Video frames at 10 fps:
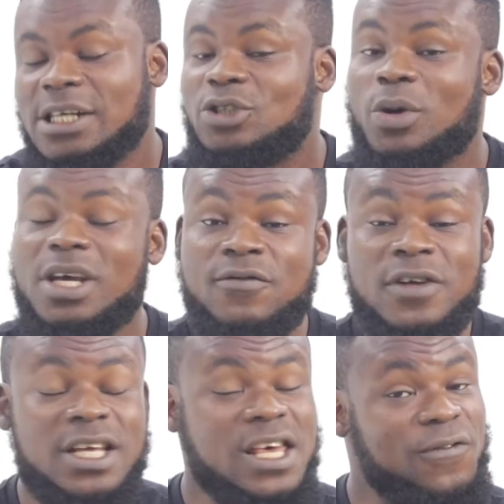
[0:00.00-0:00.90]
So
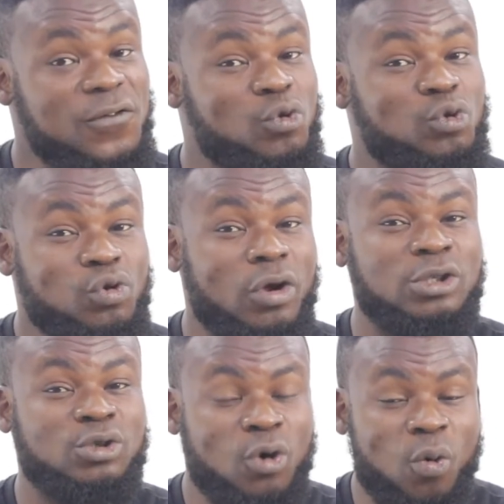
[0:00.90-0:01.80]
even if you do
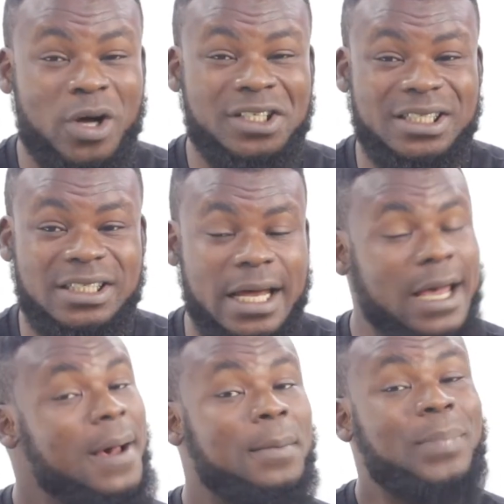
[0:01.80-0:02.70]
not know what to
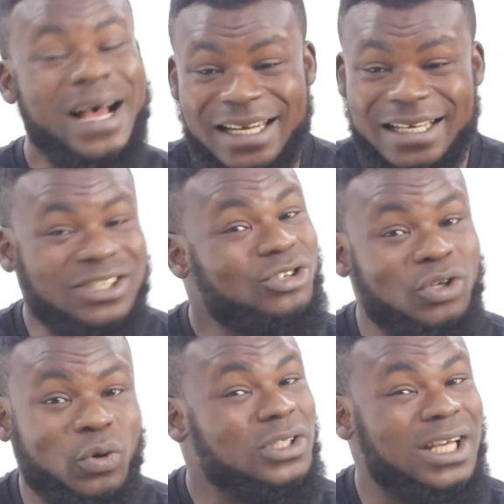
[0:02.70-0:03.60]
say, panic is
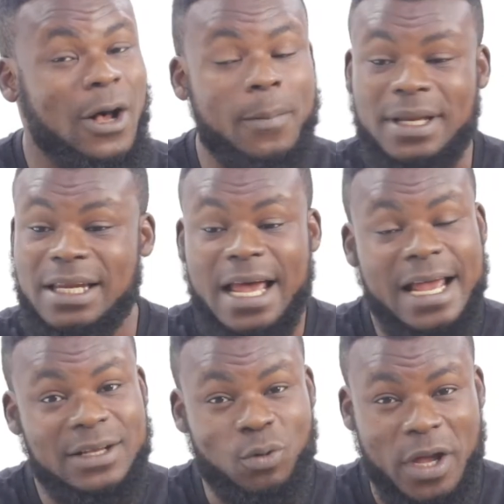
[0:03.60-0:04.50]
not going to help in
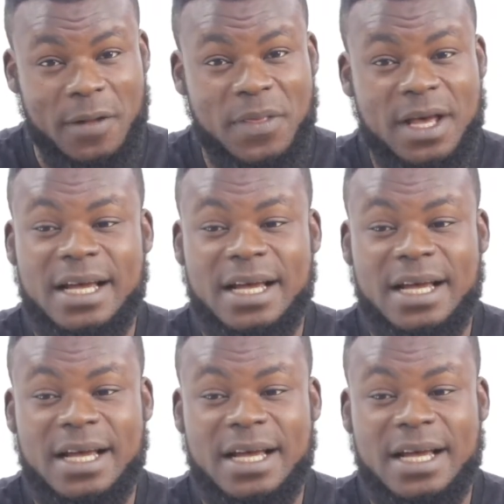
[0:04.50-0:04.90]
any way.